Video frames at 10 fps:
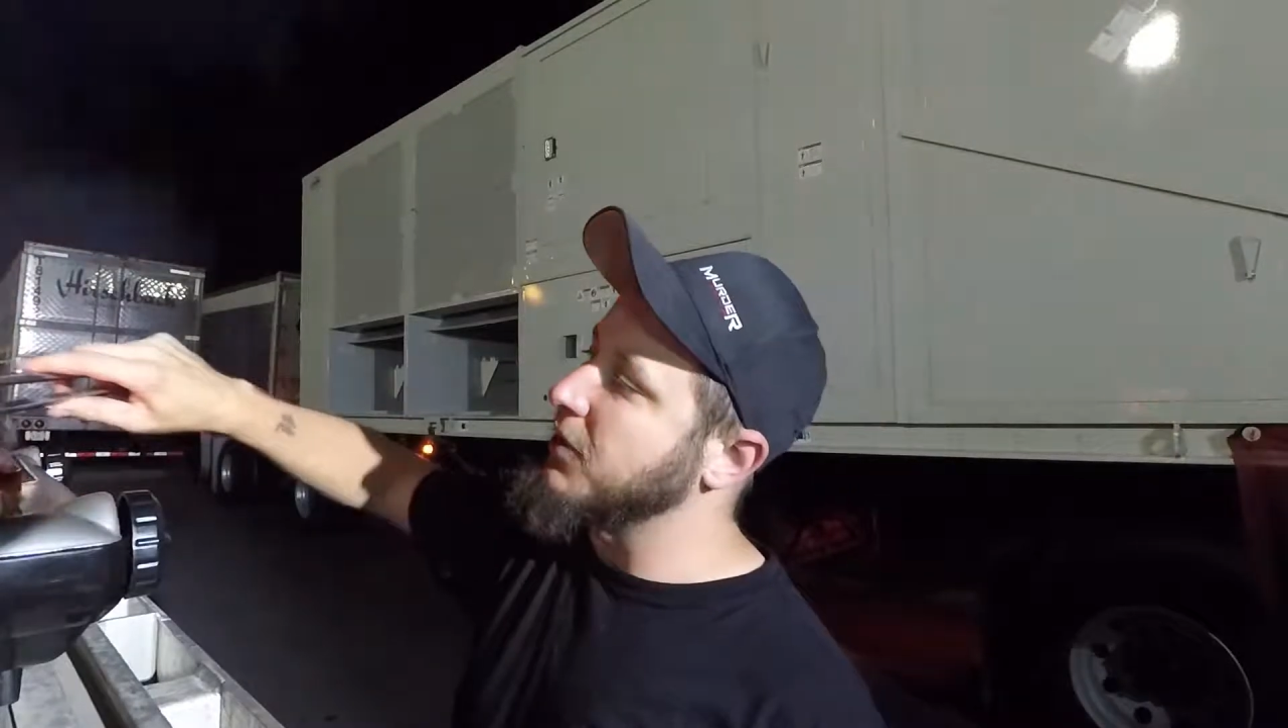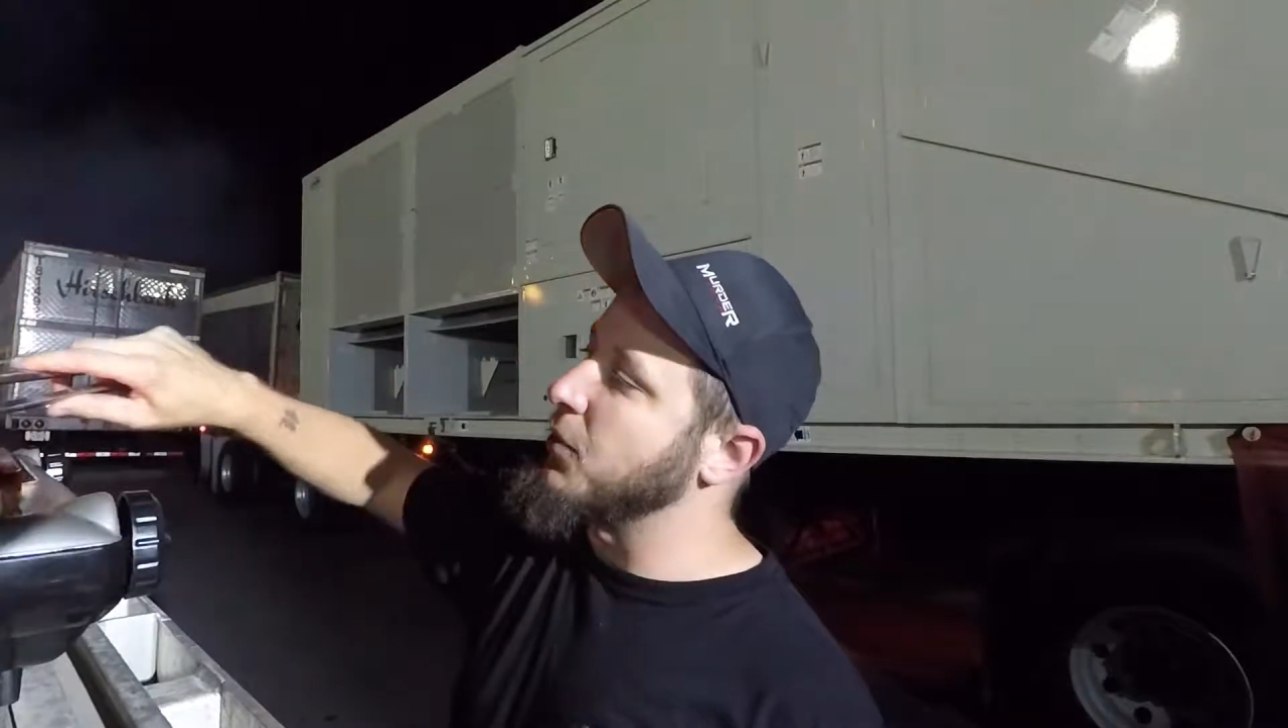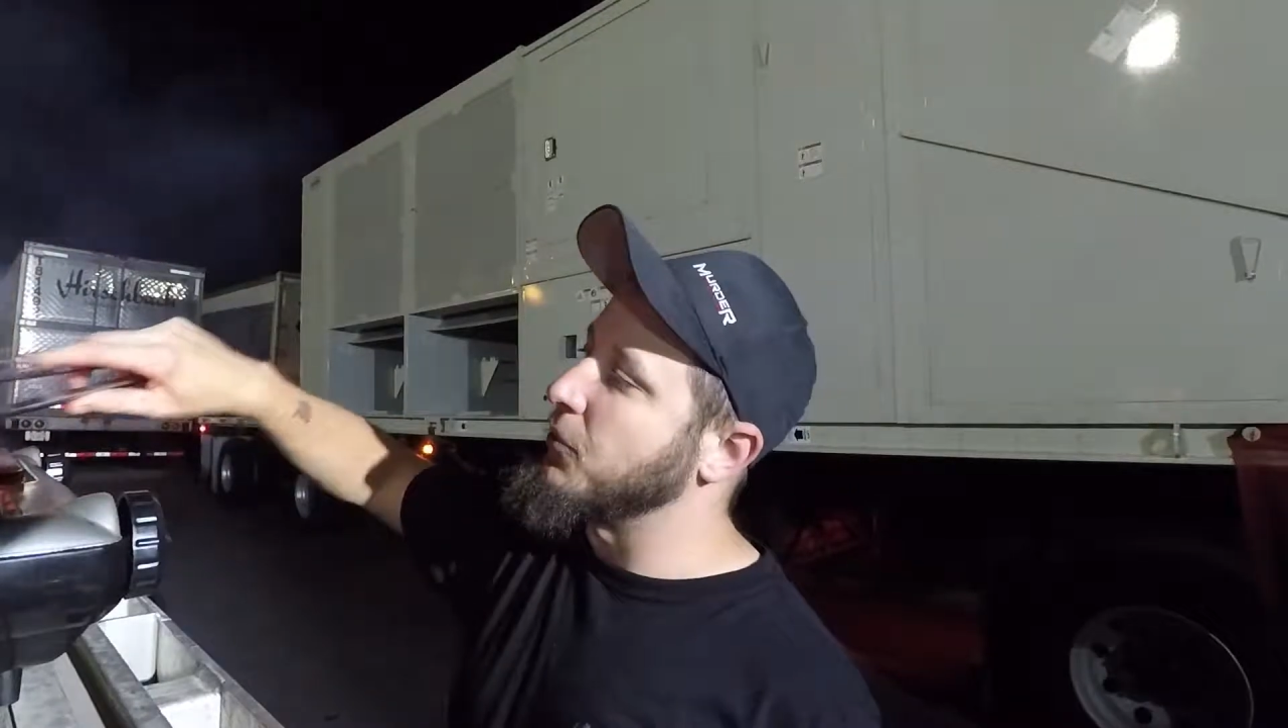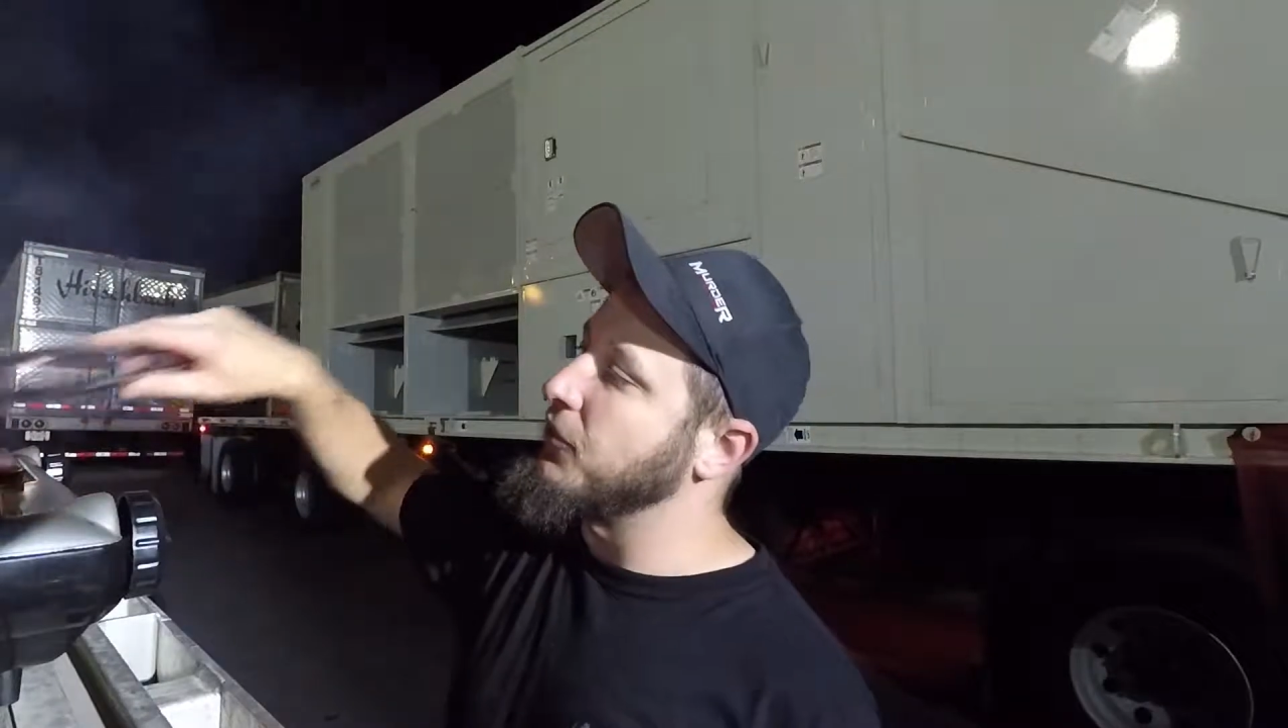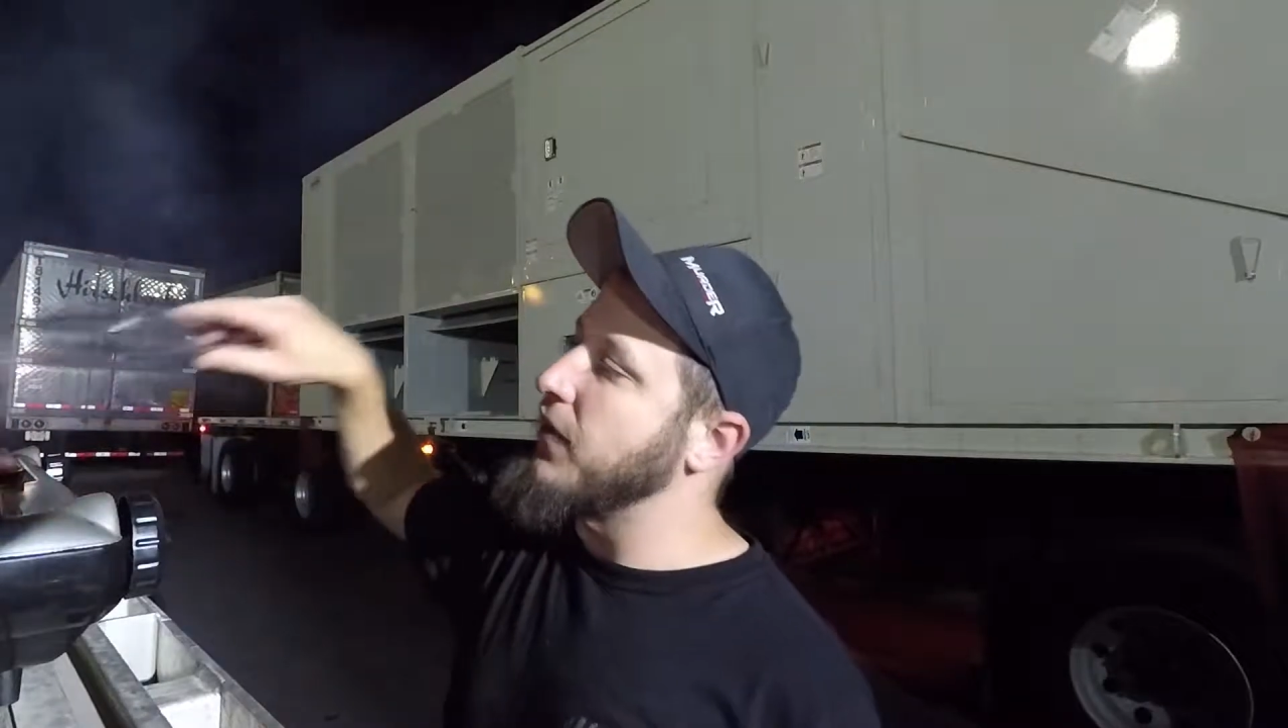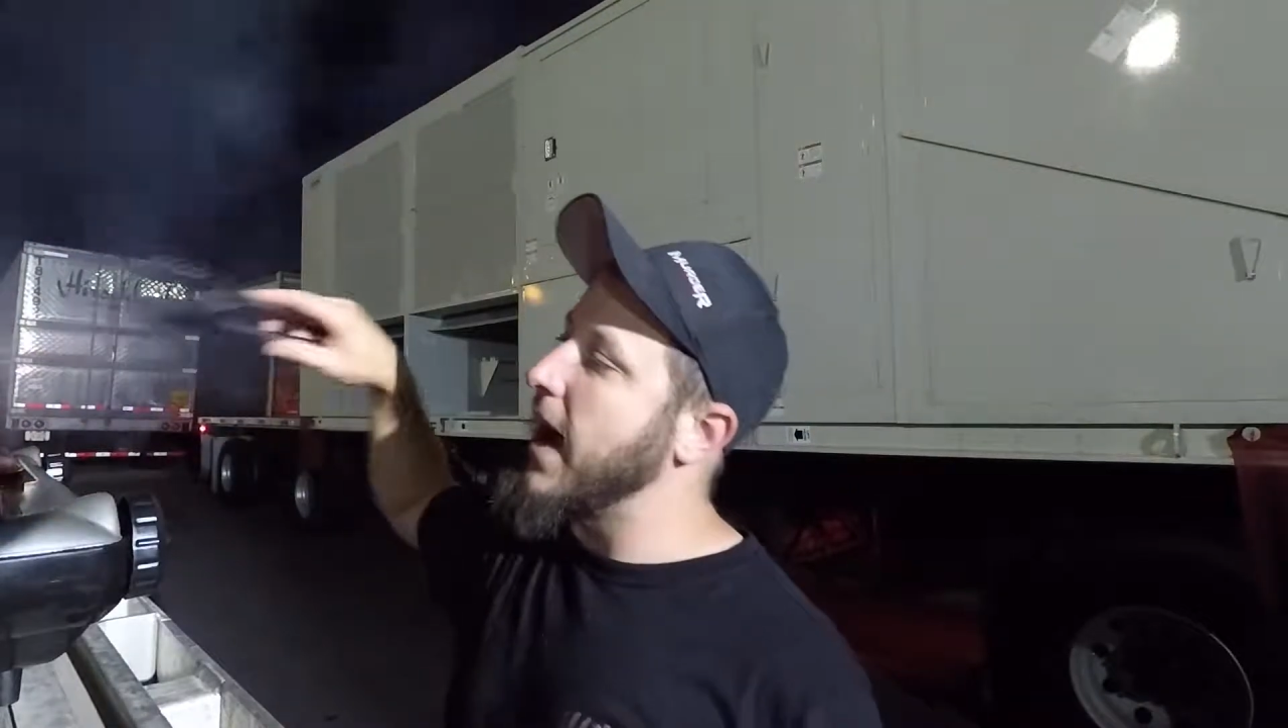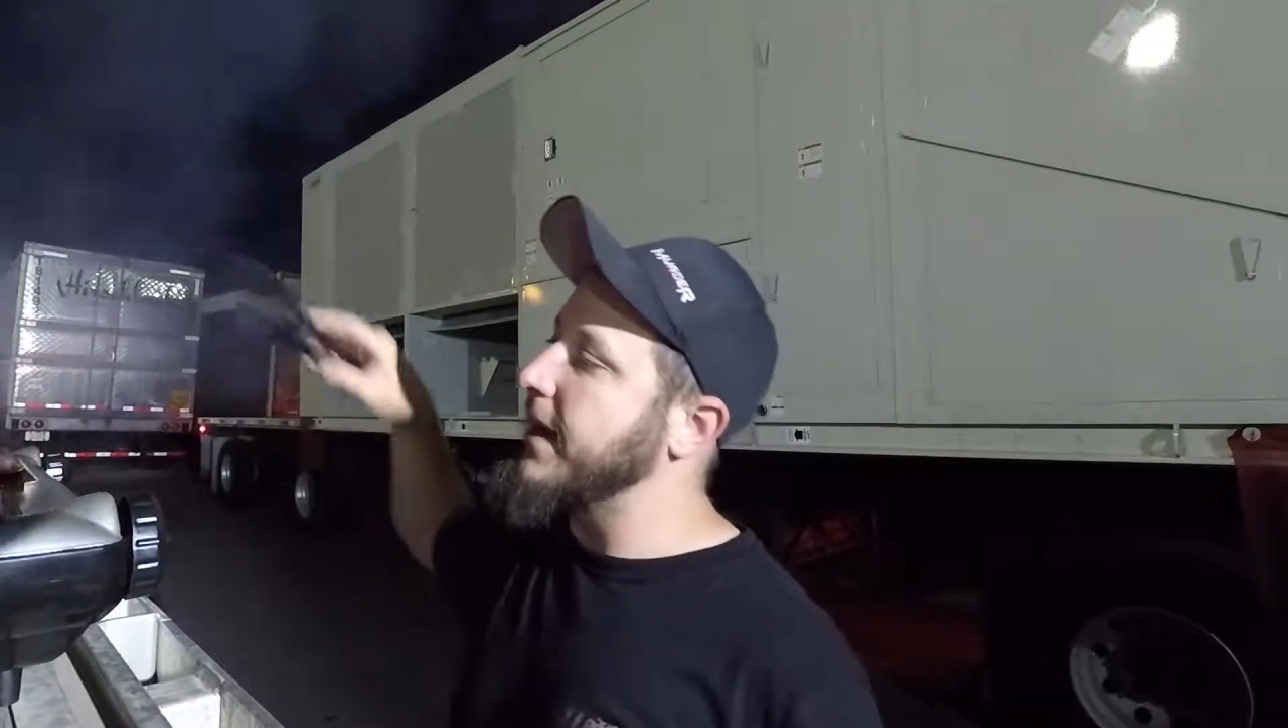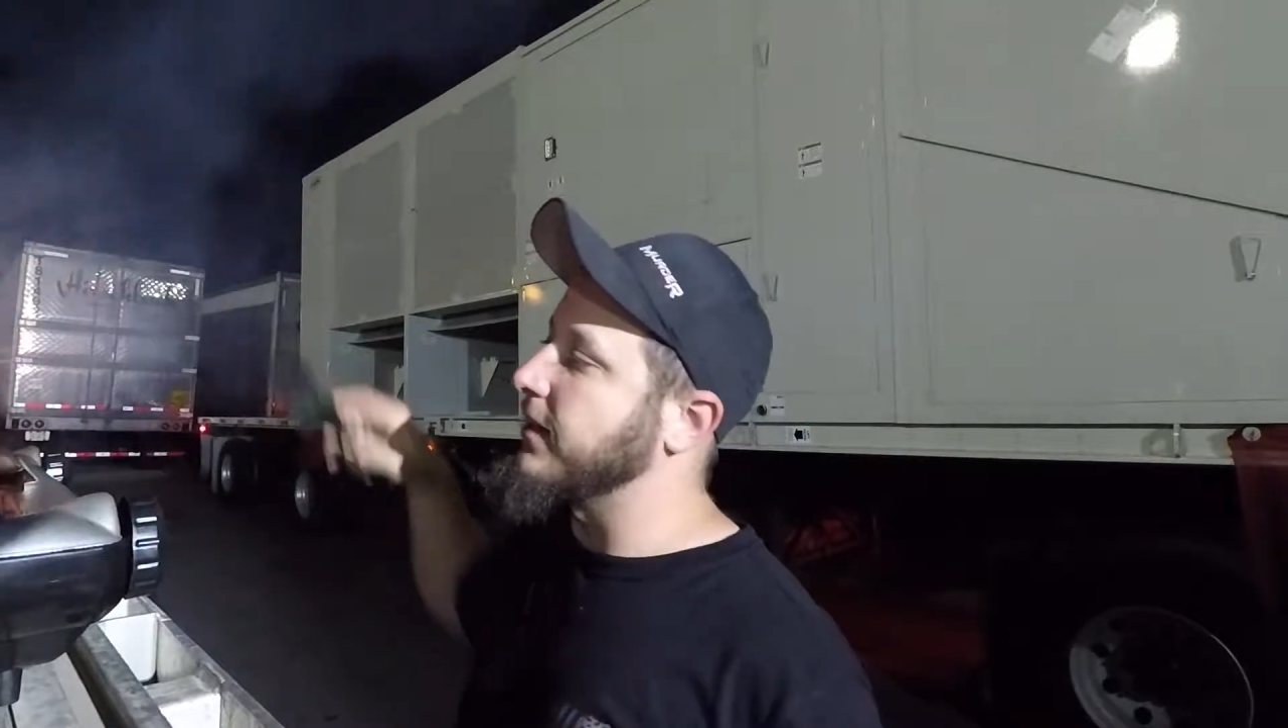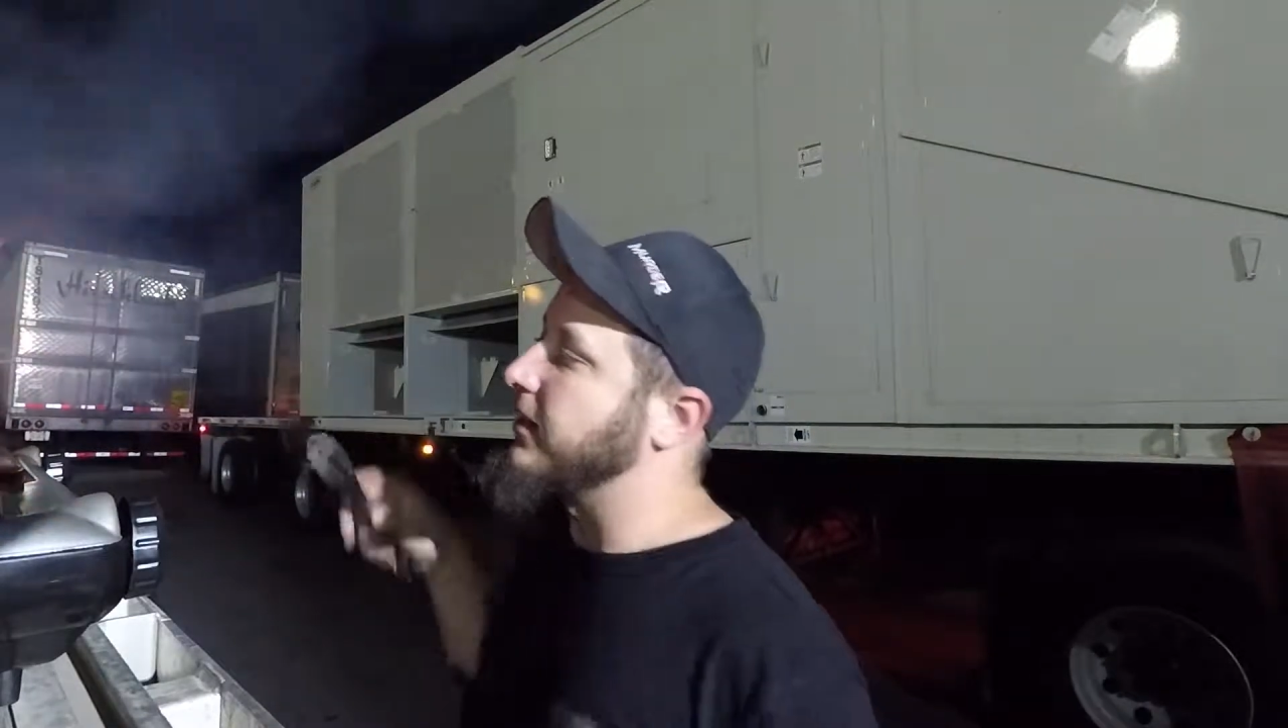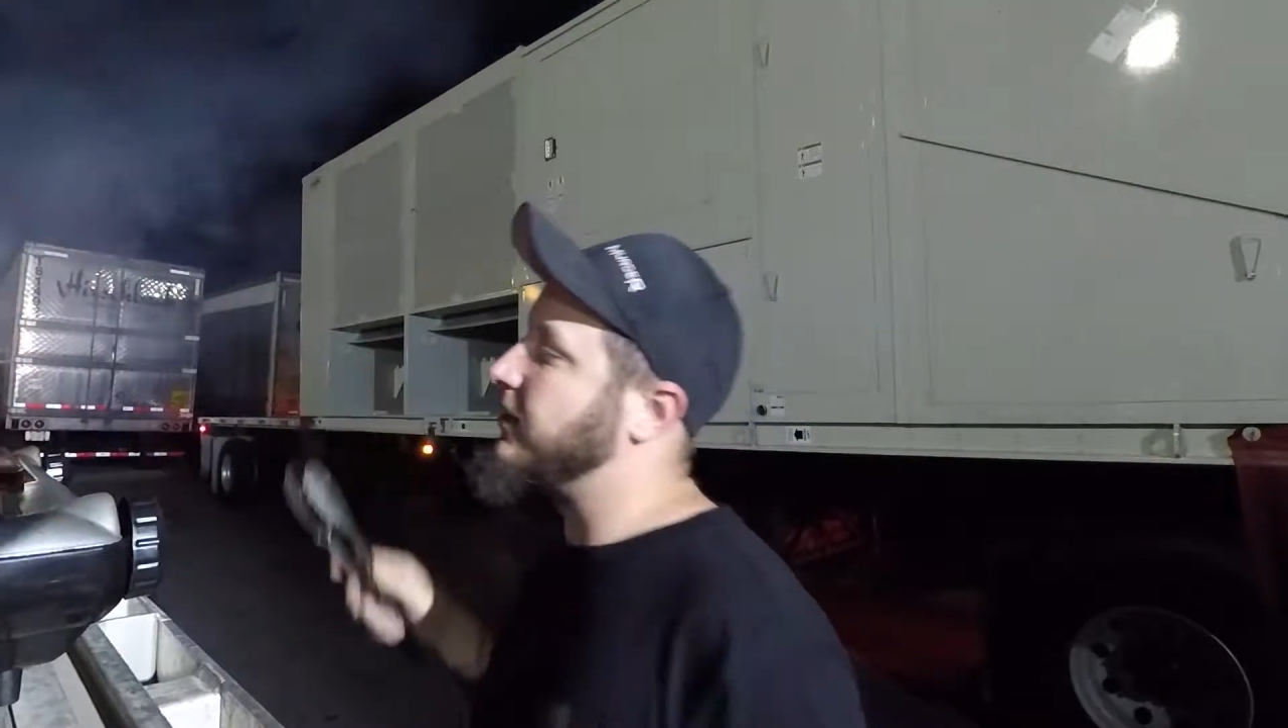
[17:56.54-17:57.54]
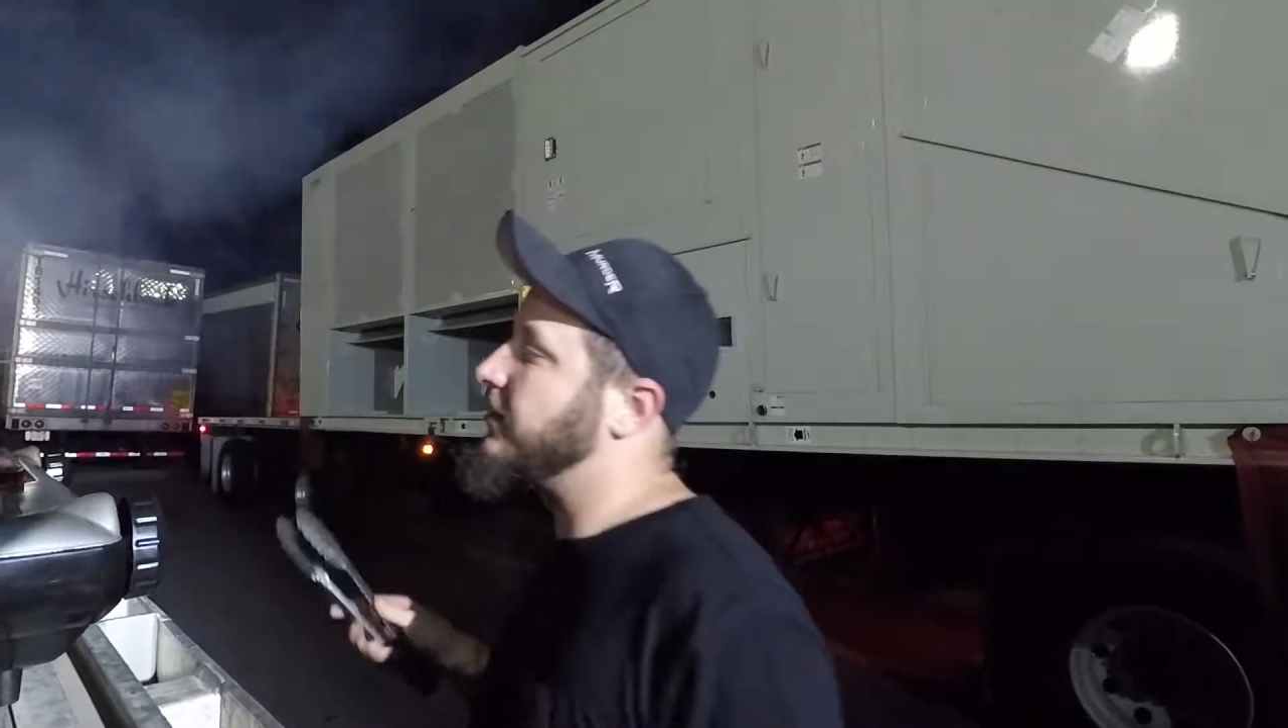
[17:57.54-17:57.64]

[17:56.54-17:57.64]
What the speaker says: on fire.